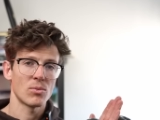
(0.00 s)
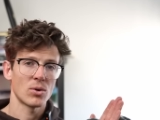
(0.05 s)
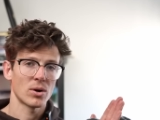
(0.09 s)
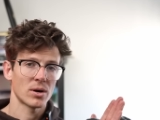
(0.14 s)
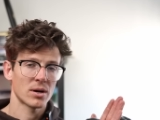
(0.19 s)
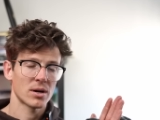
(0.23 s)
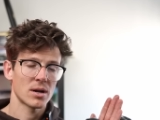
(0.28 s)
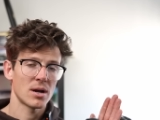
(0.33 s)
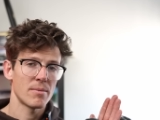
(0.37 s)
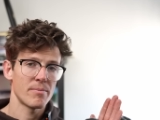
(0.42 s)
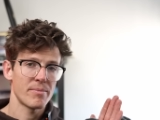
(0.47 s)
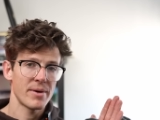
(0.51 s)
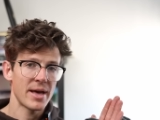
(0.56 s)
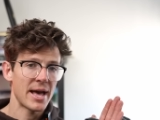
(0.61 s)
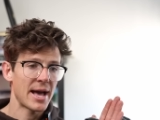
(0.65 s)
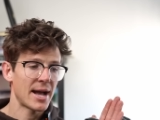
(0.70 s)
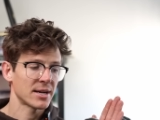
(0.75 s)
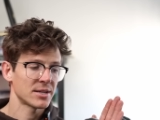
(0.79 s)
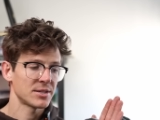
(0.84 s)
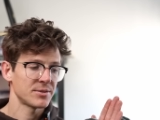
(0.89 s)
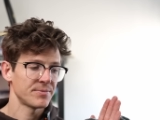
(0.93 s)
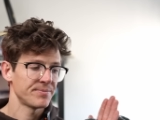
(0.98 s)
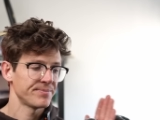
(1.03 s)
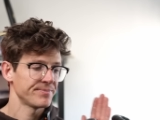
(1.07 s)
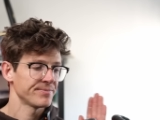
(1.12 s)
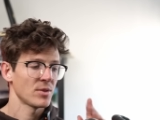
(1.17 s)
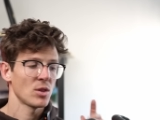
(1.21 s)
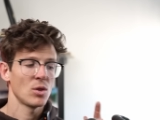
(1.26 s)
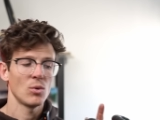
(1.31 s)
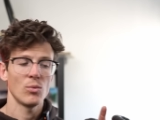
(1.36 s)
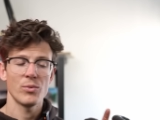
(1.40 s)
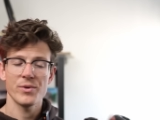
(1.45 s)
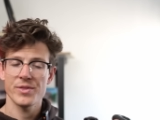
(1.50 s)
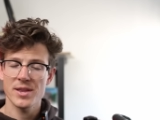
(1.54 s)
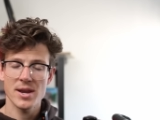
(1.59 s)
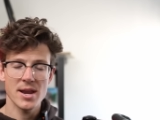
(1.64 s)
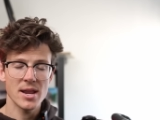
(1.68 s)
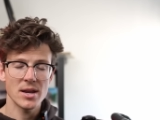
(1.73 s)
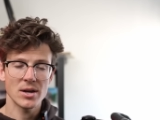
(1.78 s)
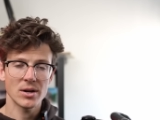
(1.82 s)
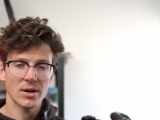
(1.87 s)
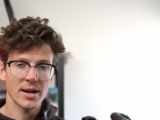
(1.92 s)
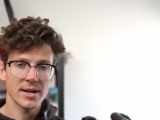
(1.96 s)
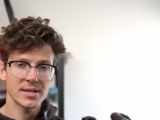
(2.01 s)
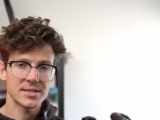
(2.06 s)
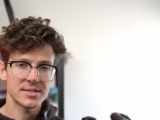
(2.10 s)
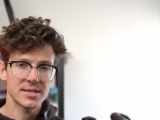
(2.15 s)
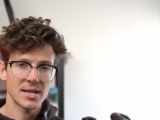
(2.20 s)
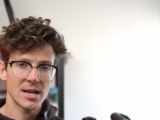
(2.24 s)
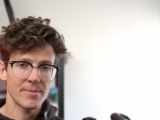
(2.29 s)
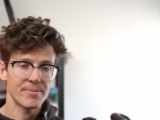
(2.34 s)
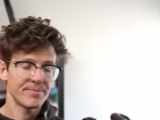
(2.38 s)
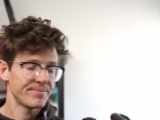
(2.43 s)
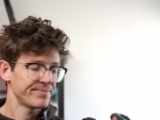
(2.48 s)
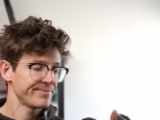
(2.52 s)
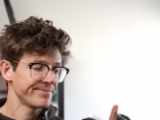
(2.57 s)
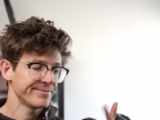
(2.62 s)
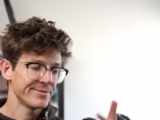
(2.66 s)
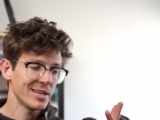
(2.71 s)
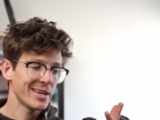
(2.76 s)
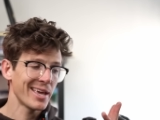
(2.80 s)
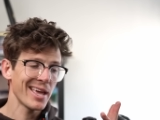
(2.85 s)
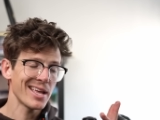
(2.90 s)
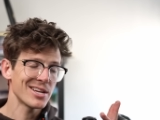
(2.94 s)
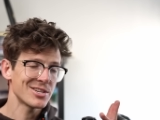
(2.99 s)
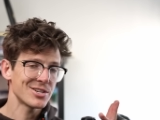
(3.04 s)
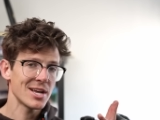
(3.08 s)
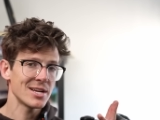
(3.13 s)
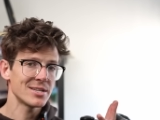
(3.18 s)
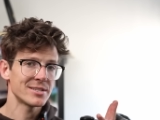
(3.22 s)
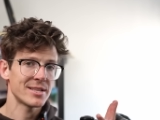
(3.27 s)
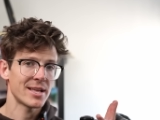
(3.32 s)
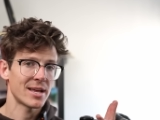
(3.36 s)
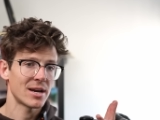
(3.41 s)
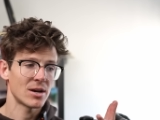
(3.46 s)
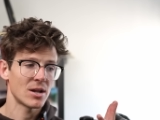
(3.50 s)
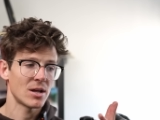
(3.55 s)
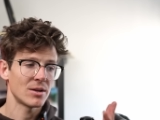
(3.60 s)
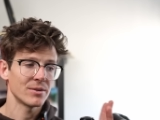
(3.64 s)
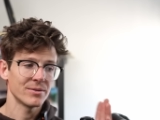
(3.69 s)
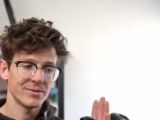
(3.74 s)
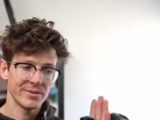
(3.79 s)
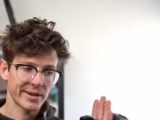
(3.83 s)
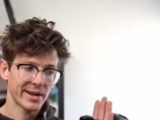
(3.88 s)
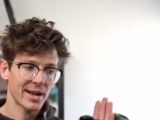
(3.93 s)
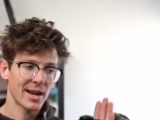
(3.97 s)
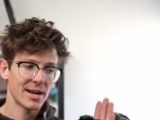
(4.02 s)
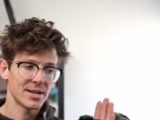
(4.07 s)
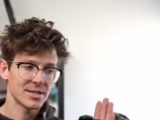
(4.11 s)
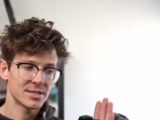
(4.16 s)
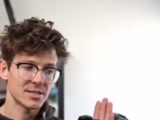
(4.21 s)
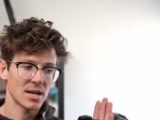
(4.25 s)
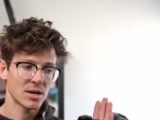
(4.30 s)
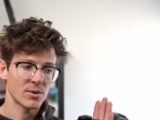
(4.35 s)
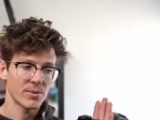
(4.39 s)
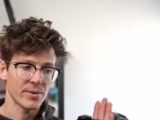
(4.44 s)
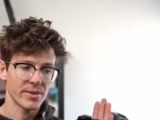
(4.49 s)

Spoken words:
more compact. With an integrated setup, you can't change that at all. You're kind of stuck